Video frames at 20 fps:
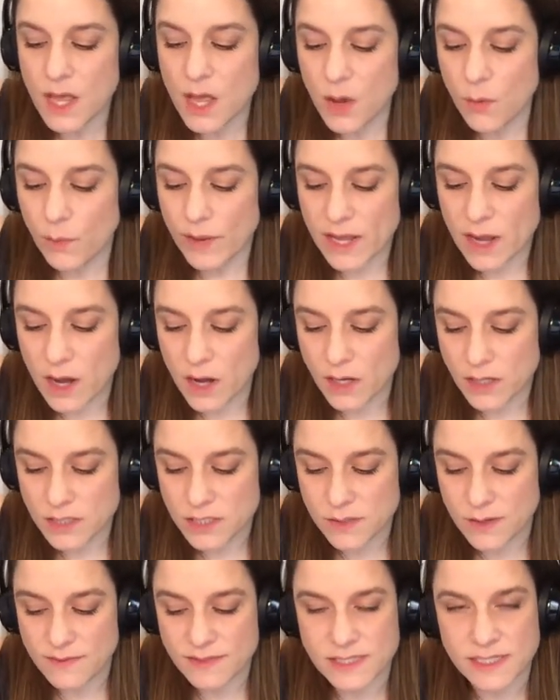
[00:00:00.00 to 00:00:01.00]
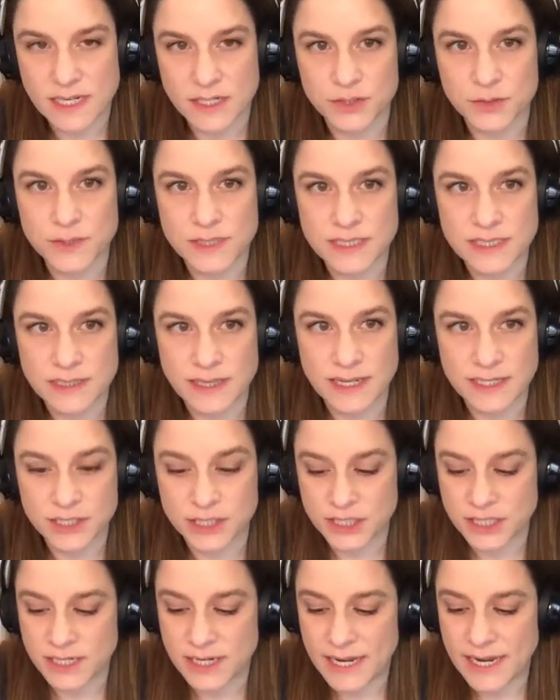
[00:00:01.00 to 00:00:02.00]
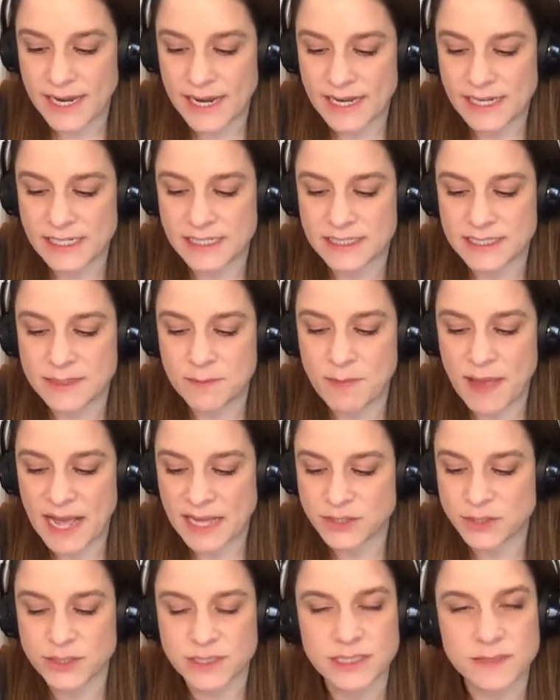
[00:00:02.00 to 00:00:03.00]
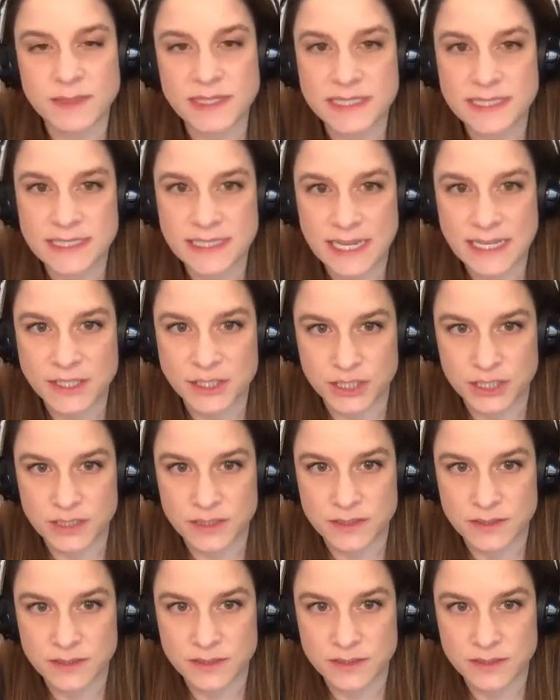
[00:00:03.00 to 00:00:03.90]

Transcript: We also have sexual selection in sympatric speciation,